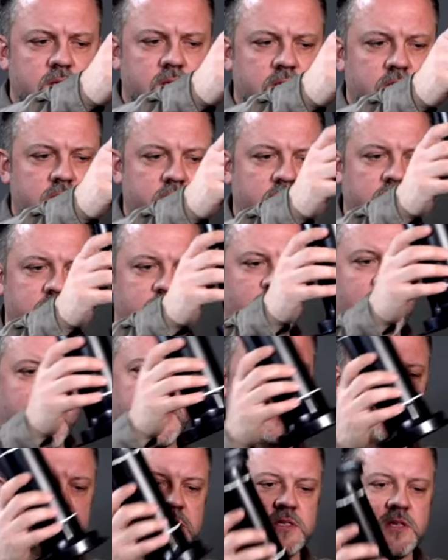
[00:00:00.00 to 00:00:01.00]
So that's why
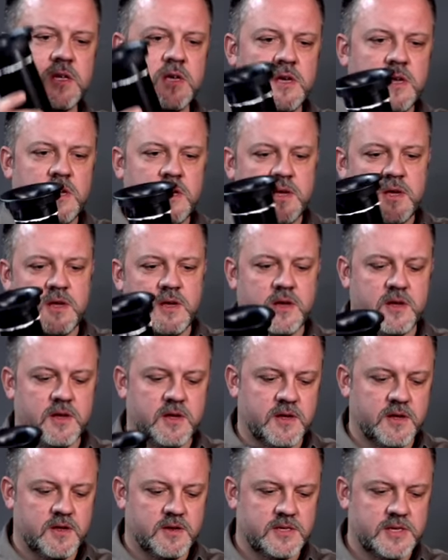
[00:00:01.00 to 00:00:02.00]
this
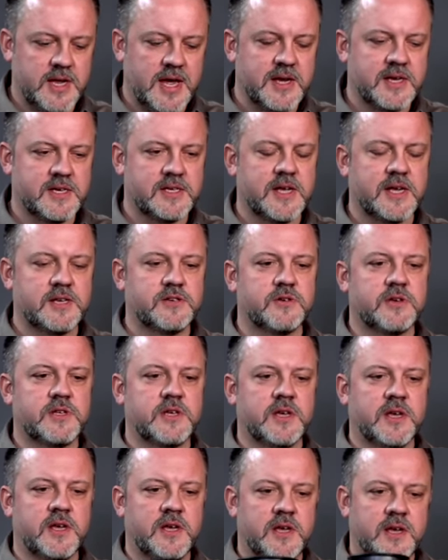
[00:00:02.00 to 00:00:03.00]
stand is
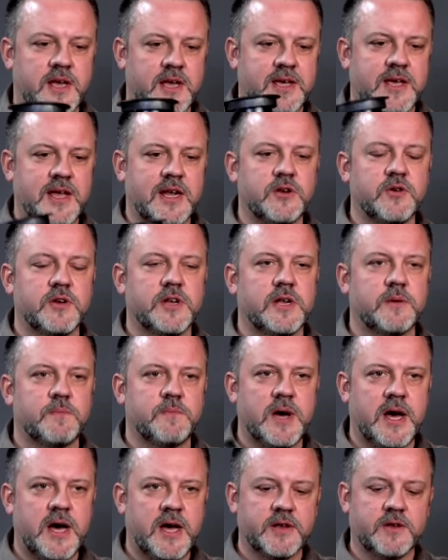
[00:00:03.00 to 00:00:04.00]
actually a calculated
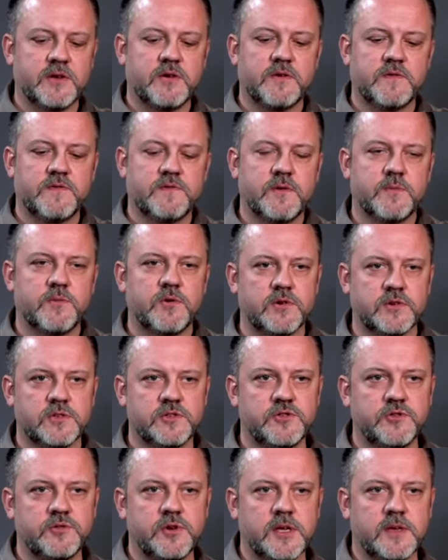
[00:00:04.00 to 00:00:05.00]
part of the port
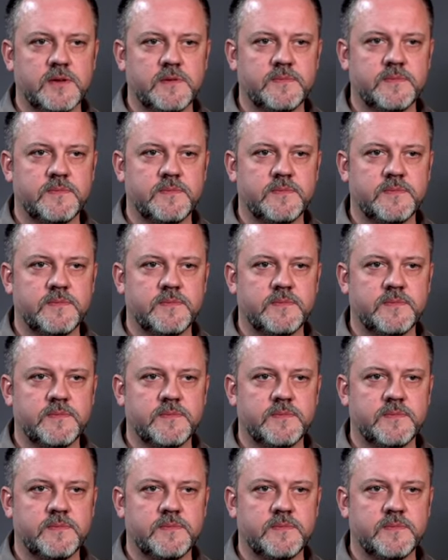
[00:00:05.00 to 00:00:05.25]
tuning.